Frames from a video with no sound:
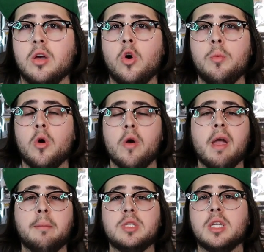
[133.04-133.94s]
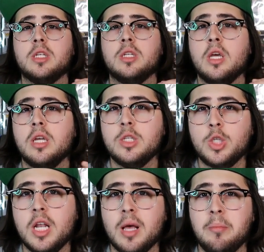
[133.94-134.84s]
Omar Epps and
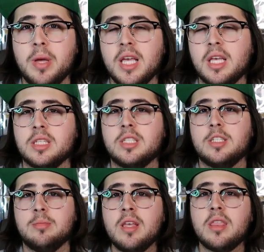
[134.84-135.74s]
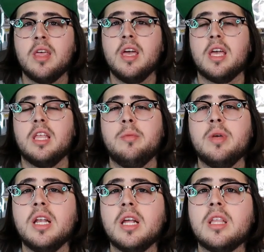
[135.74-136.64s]
Jada Pinkett Smith in the
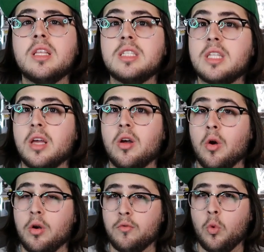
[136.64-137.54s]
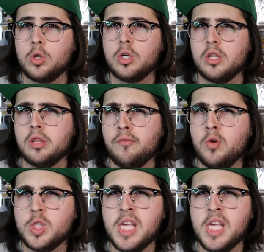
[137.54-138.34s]
beginning of this. They are unfortunately the first